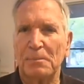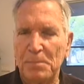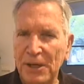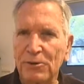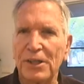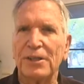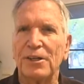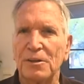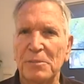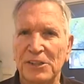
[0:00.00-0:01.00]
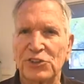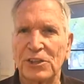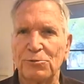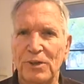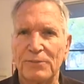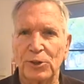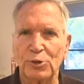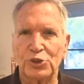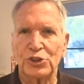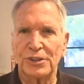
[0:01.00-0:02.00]
the period of the Mexican
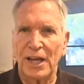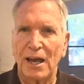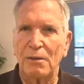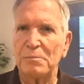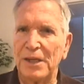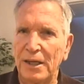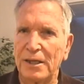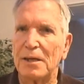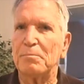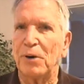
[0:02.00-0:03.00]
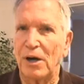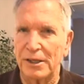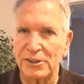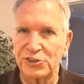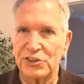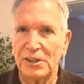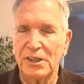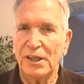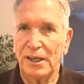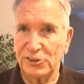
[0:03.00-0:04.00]
Revolution now being upon us,
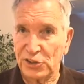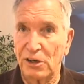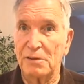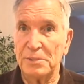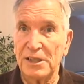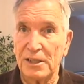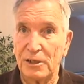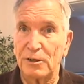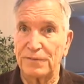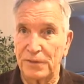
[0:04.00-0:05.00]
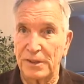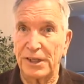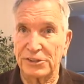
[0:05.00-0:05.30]
and it's going to be here for the